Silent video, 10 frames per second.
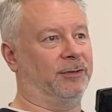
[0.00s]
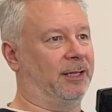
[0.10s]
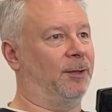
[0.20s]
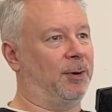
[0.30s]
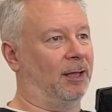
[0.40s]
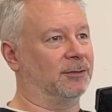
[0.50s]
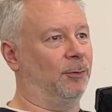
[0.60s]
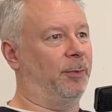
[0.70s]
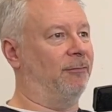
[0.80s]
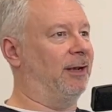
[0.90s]
And then the plaza
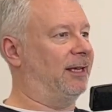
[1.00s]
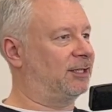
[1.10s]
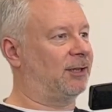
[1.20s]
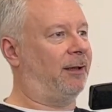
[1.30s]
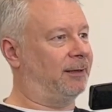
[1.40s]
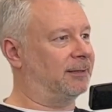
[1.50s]
will be really exciting because